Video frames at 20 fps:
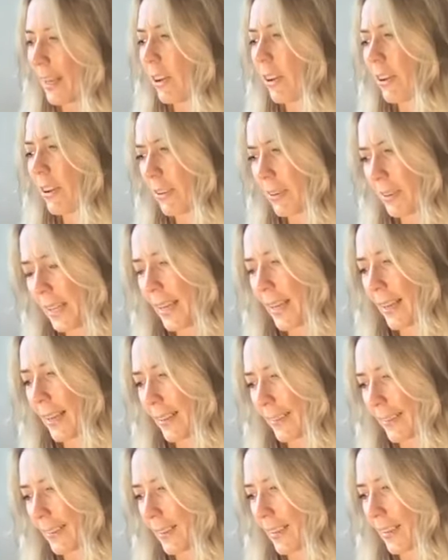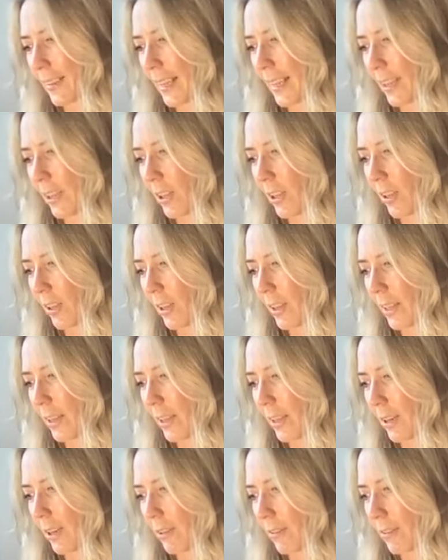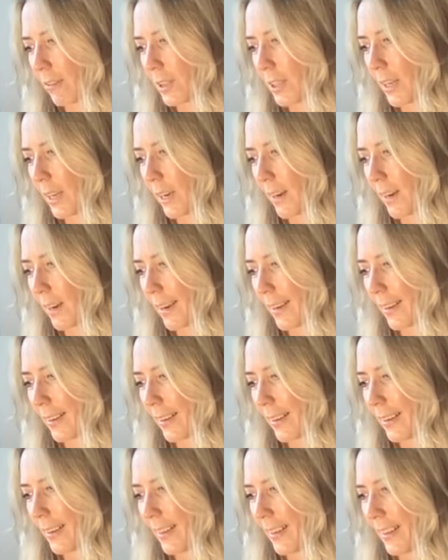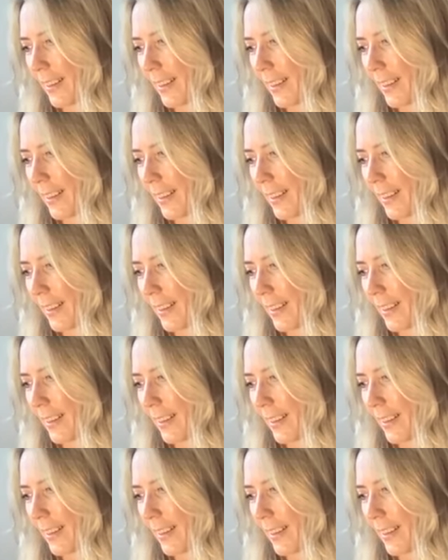Oh yeah, thank you, Kalyani, for sharing.